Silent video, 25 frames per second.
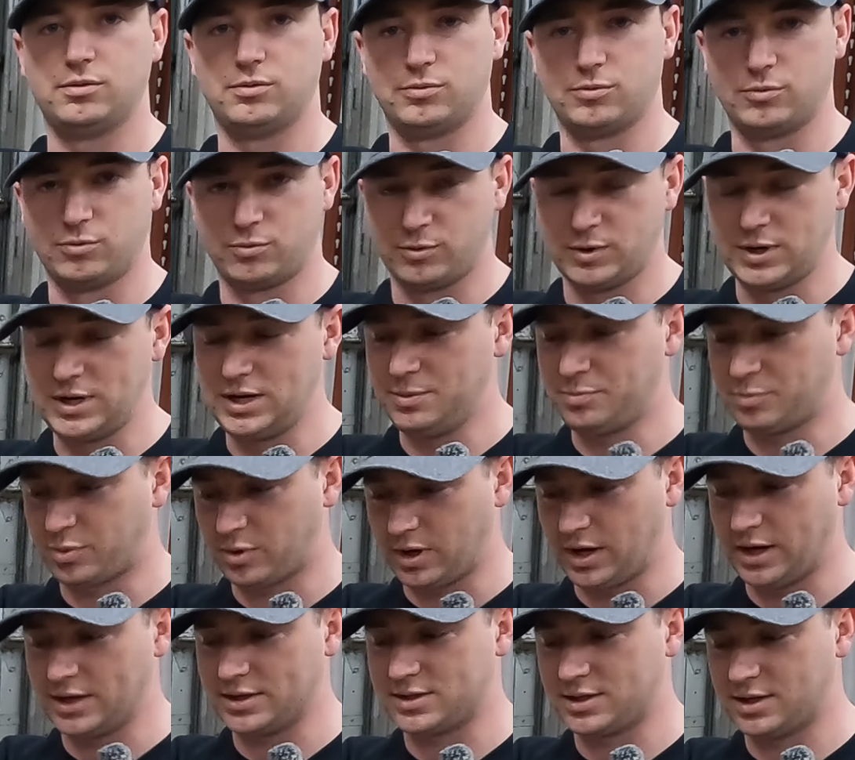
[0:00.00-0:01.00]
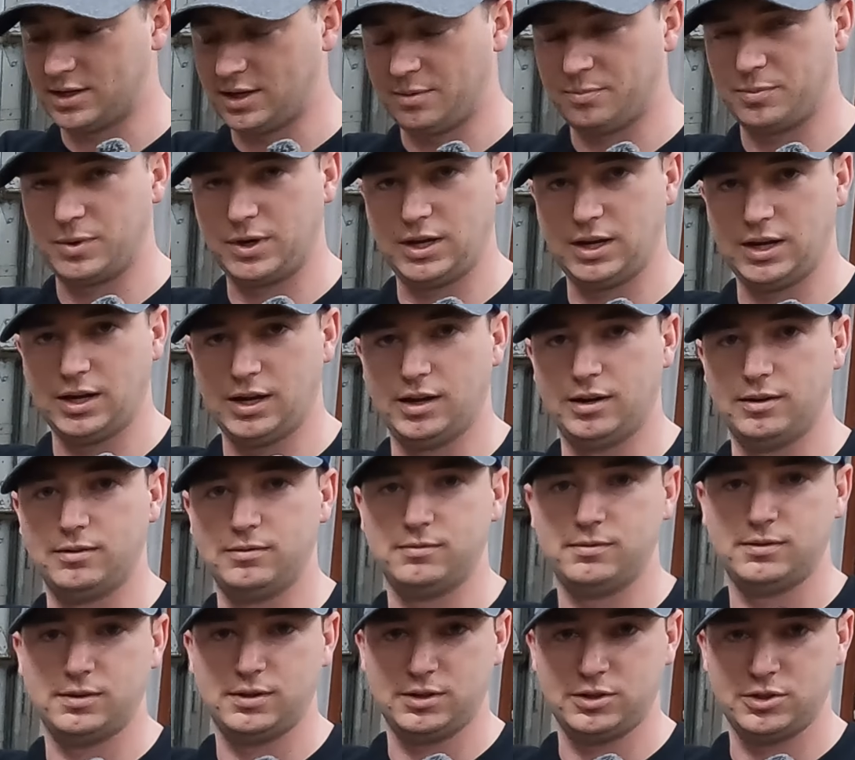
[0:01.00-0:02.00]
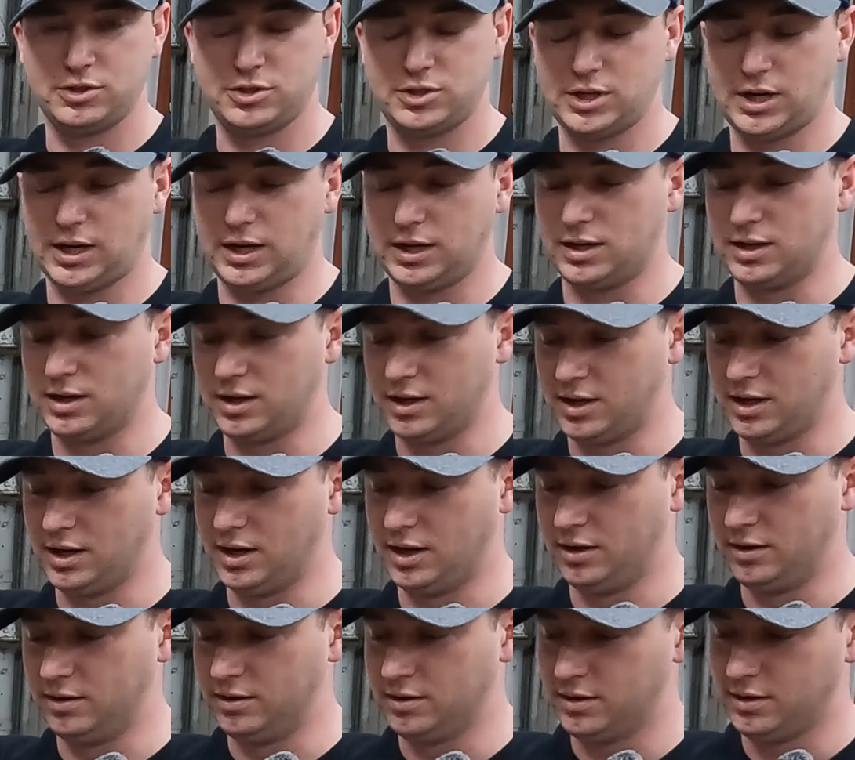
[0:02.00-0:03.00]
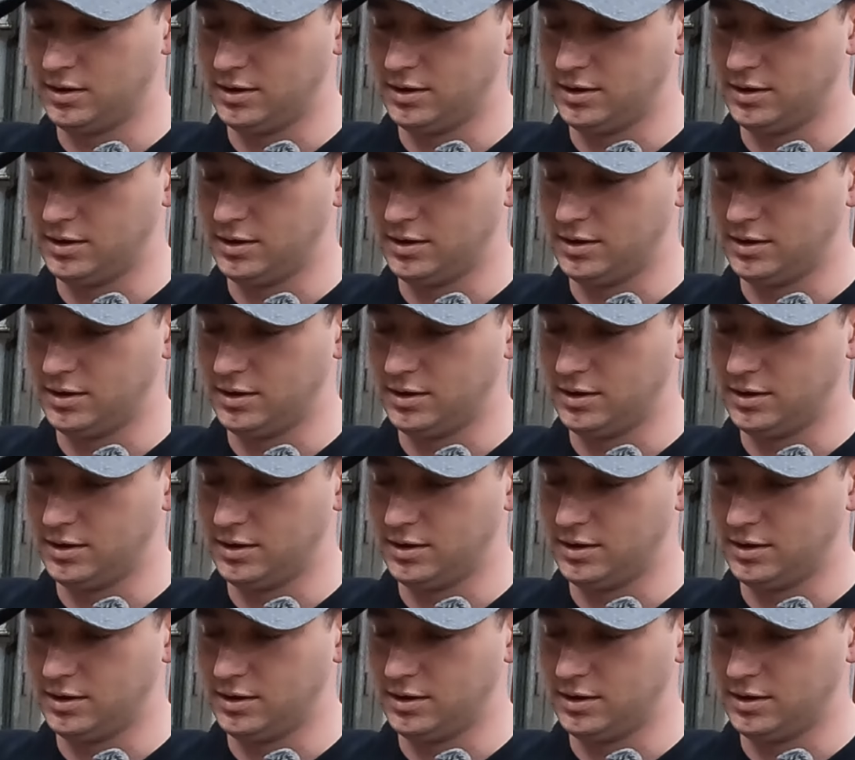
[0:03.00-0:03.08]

repress it up again, check it again.